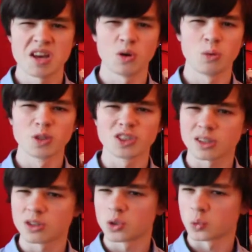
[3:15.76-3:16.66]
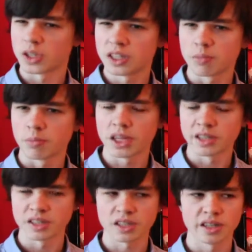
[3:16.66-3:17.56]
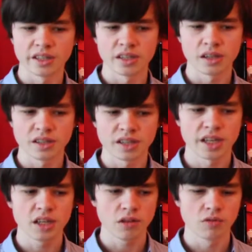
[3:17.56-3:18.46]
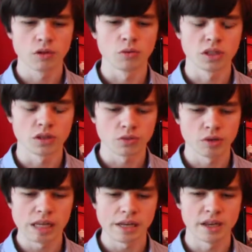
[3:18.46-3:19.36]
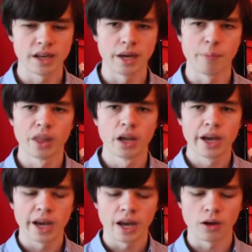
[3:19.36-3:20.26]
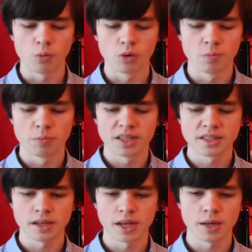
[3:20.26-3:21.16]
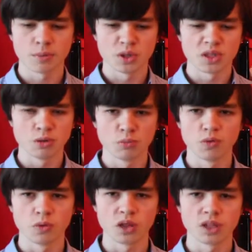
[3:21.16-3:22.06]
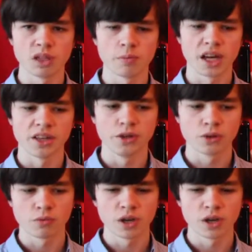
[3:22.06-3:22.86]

almost grid based I'd nearly say even though it's a 3D game uh, what basically happens is you move with the d-pad and you can